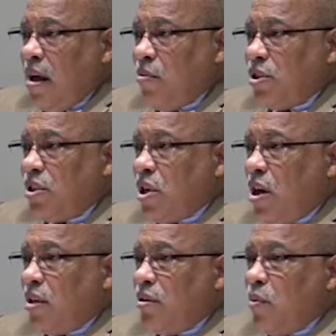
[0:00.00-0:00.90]
I was just
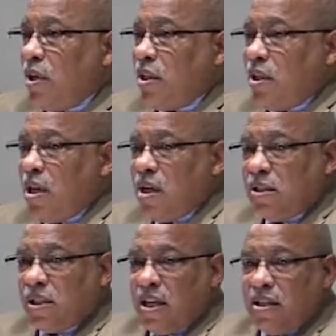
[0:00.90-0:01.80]
talking to one of the
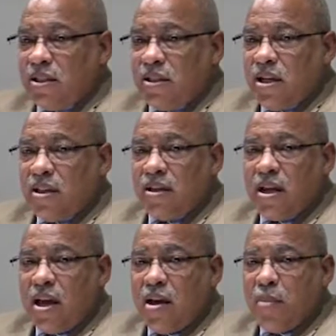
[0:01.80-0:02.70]
young saints the other
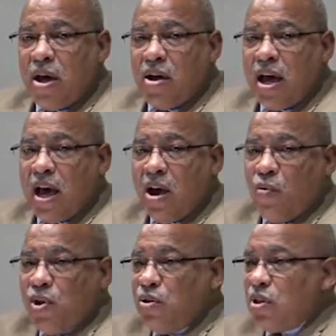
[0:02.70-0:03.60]
day about how we